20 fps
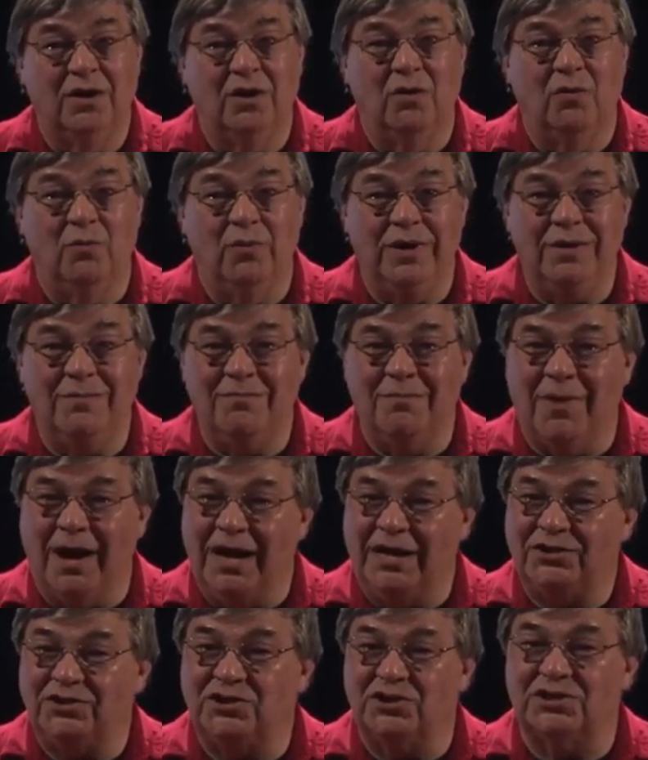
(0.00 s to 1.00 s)
We
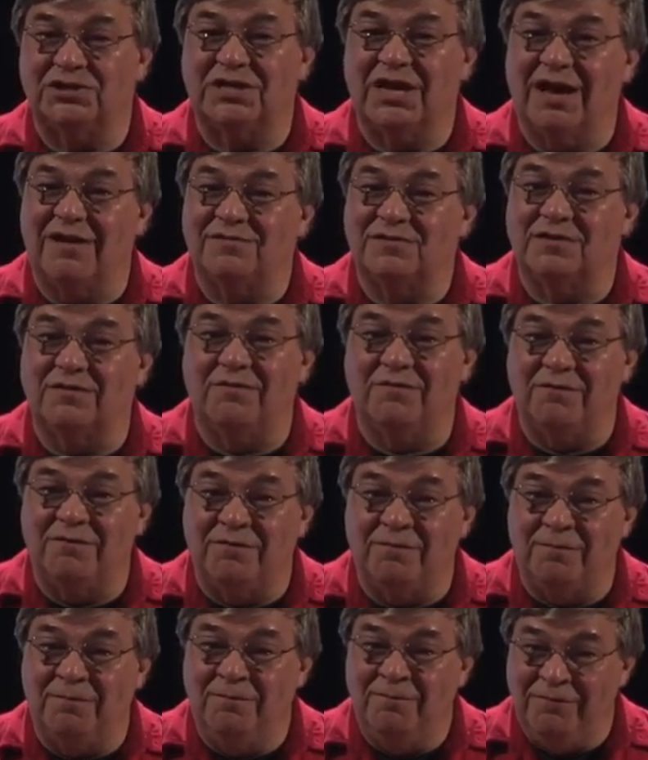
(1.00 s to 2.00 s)
might just have
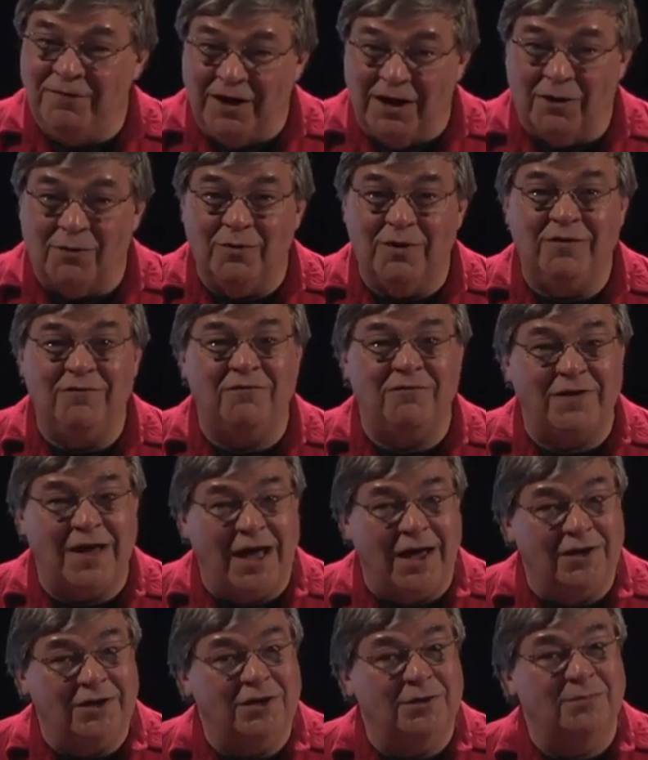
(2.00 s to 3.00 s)
some very
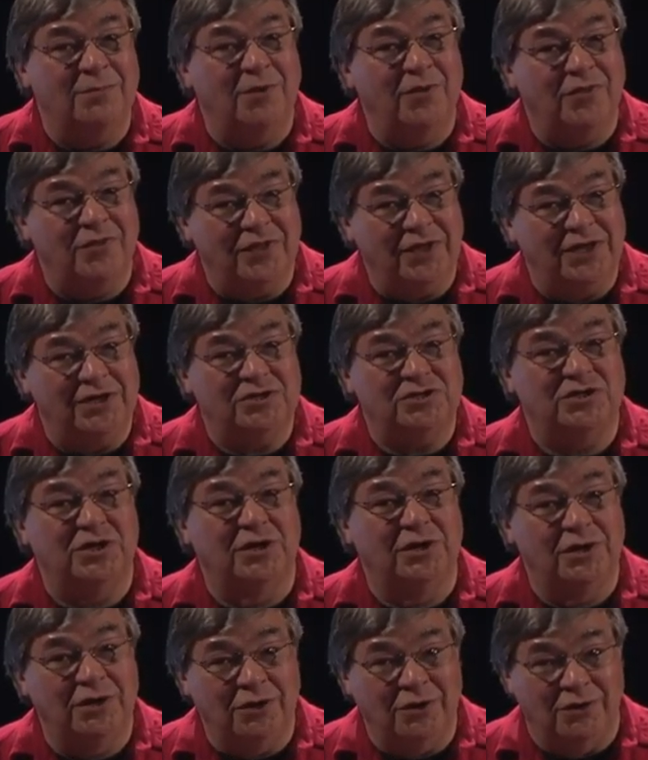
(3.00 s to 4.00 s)
valuable things to
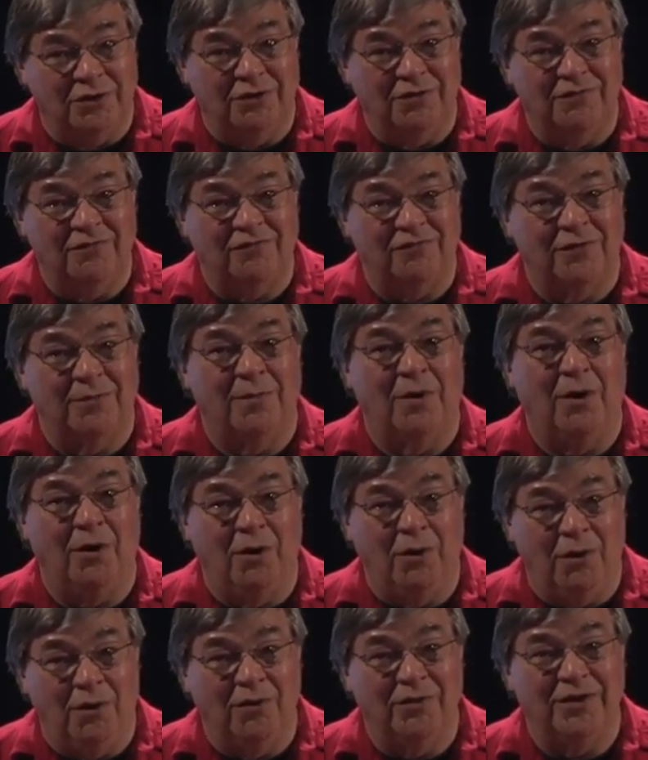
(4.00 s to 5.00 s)
learn from
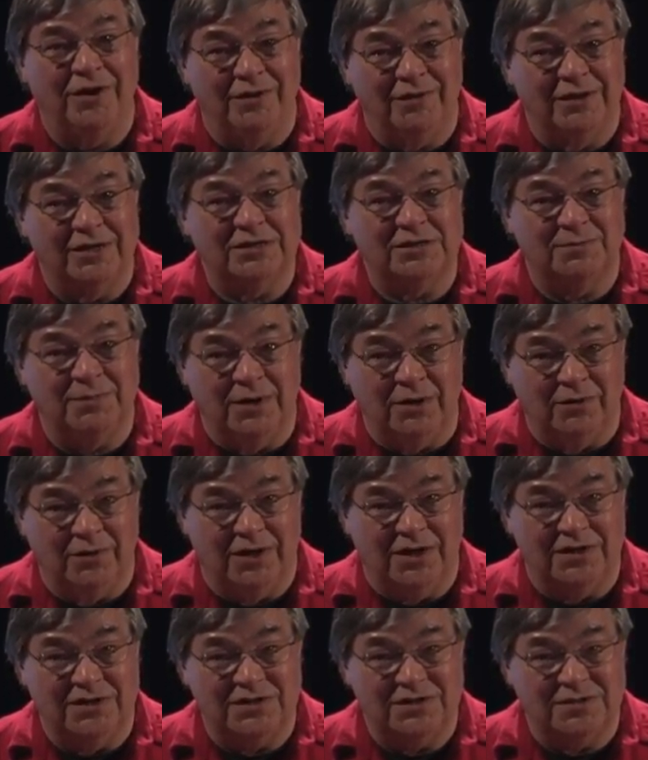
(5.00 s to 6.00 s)
all their
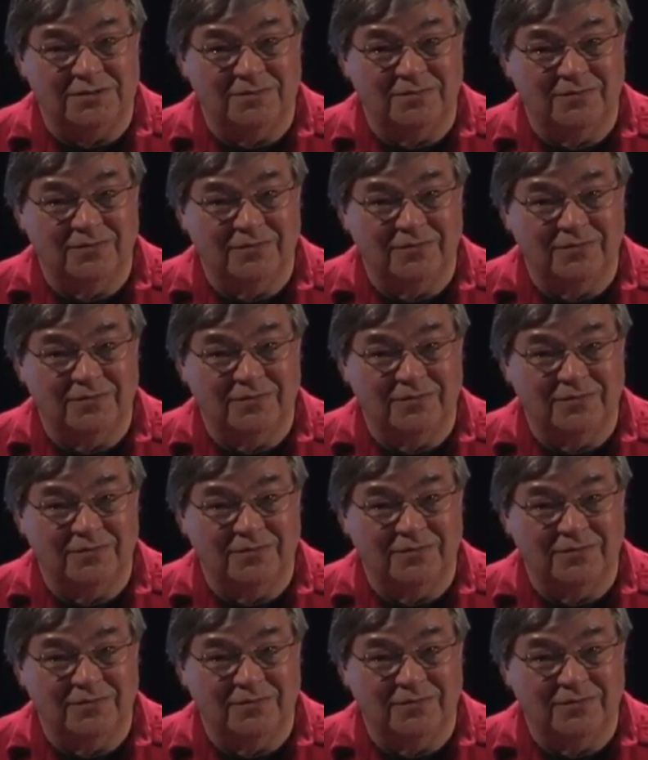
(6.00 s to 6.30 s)
experience.